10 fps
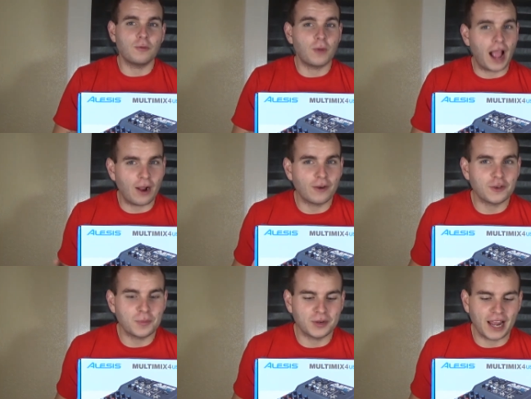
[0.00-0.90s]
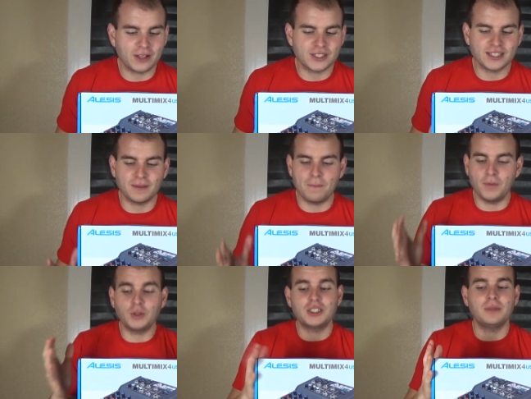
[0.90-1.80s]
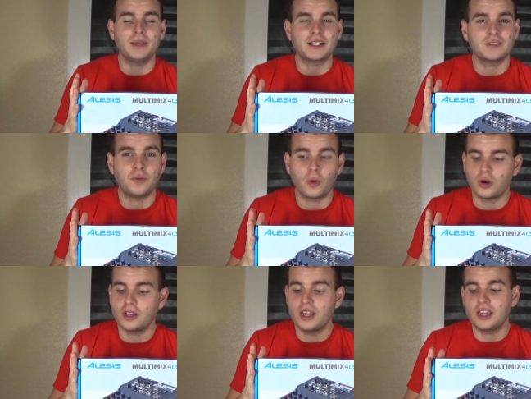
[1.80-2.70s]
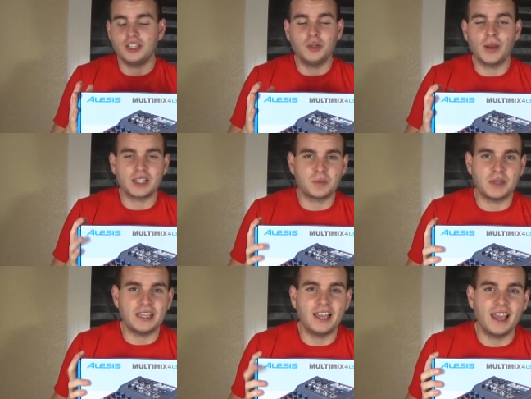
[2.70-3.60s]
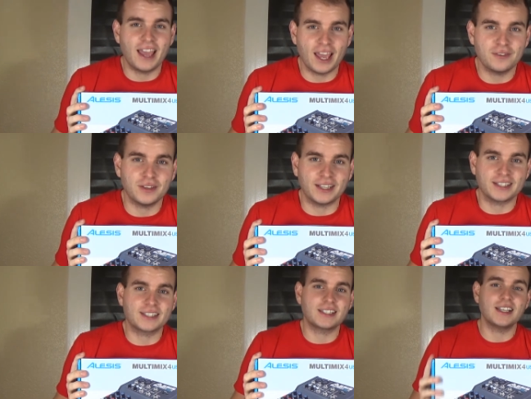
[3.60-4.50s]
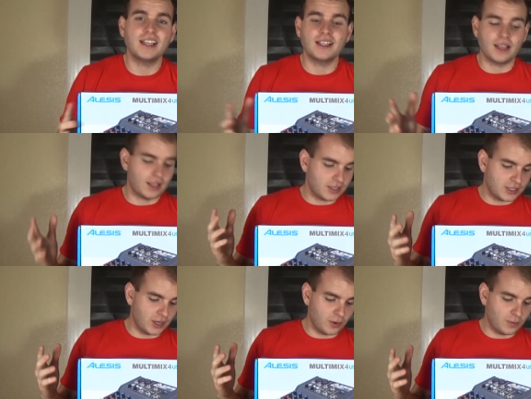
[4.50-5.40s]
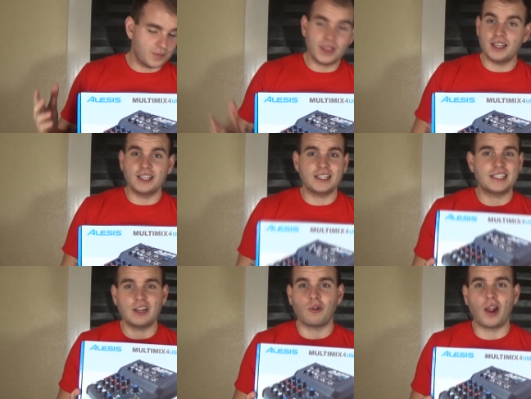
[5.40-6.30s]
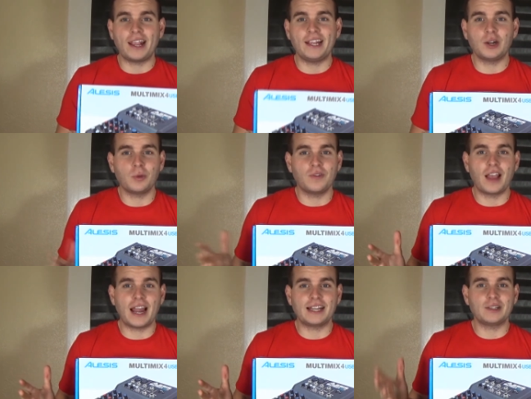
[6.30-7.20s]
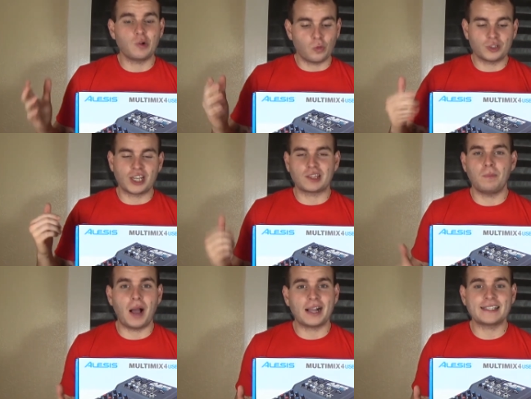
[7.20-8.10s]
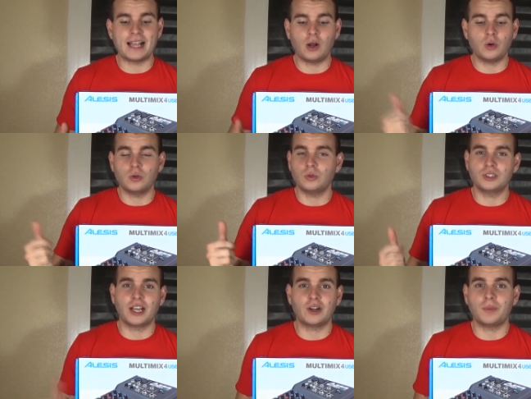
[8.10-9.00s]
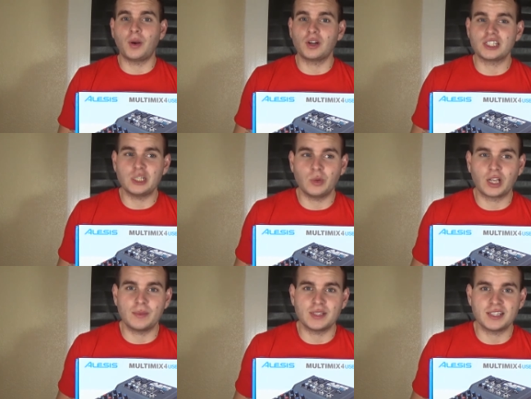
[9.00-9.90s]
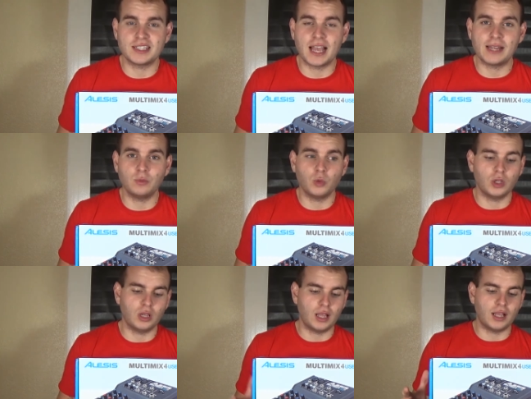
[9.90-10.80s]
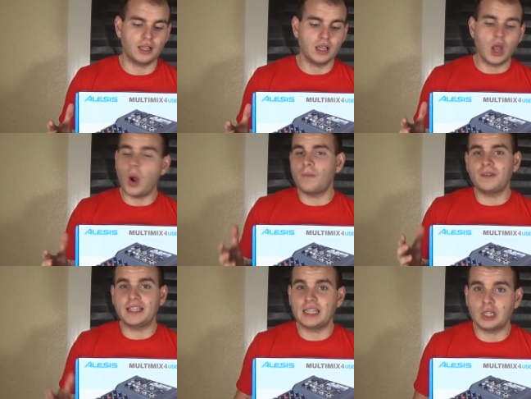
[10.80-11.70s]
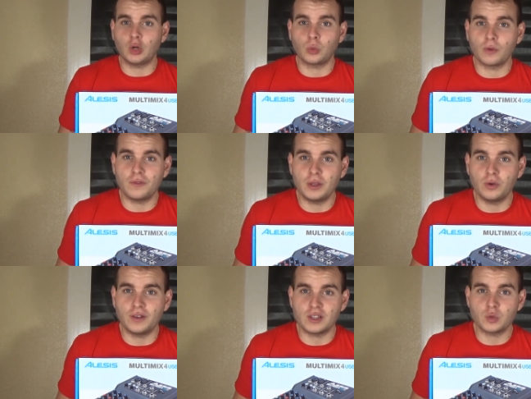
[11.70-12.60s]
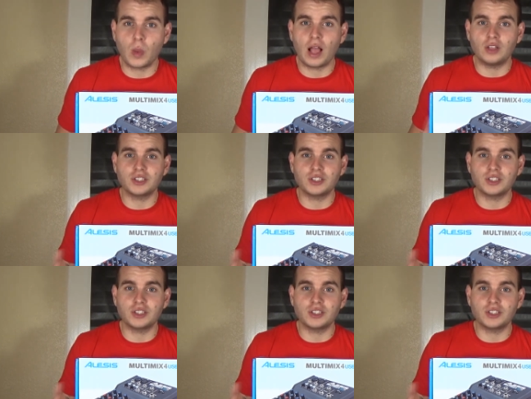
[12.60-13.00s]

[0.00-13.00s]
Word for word: however you pronounce it, Multimix 4 USB FX. So, can see it right here. We've got it. We'll check the box out. We'll tear it apart, see what comes inside, and we'll uh, hopefully get a little review of it as well.